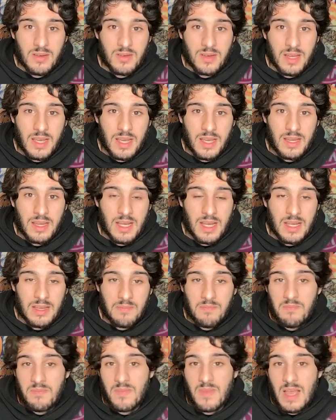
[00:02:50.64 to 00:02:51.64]
Okay, I
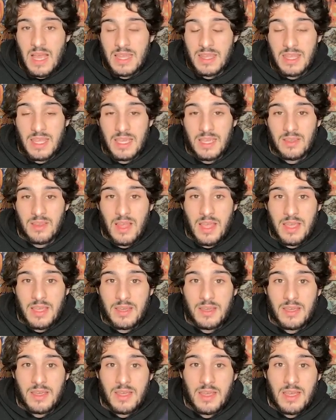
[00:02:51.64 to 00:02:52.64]
I think
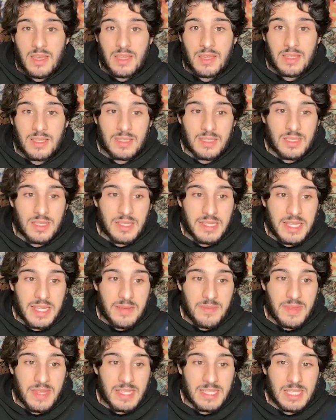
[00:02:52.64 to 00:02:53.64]
like this is a
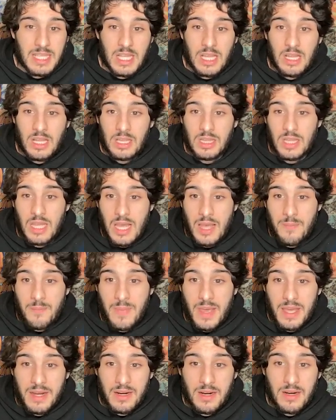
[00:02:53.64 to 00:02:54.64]
team that's a lot
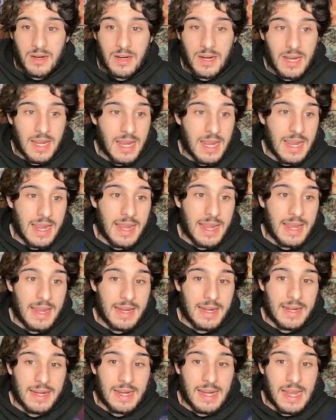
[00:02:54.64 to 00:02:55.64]
better
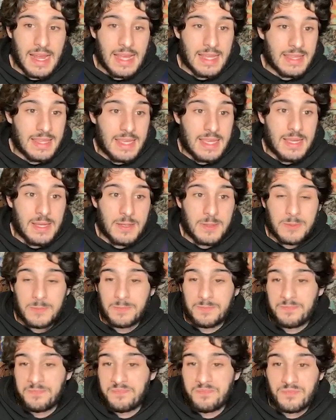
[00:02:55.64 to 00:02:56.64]
and I think,
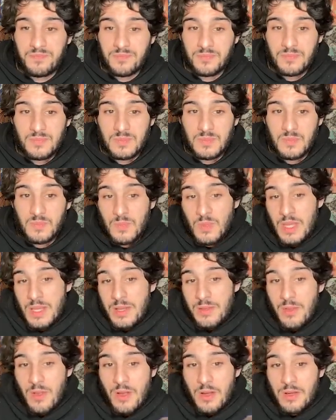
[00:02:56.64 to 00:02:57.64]

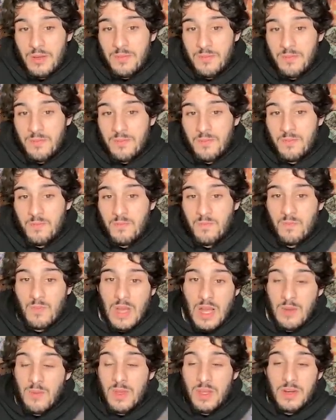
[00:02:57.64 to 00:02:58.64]
like, look,
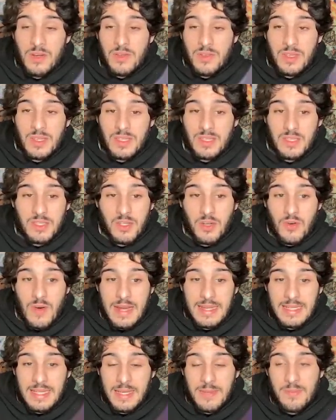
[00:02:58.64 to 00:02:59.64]
I really do think this is a
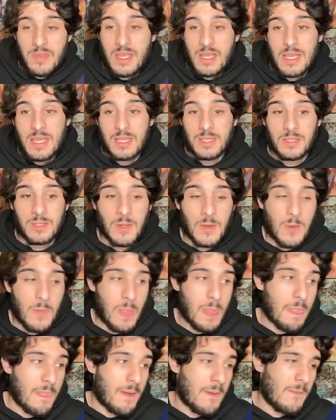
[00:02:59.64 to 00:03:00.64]
great team. So
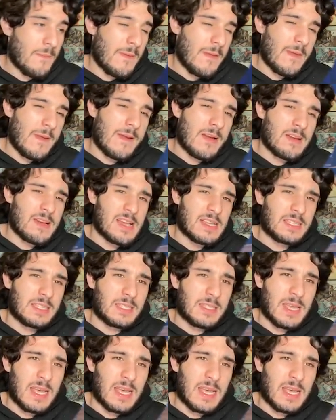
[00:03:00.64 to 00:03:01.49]
I want to hear your guys'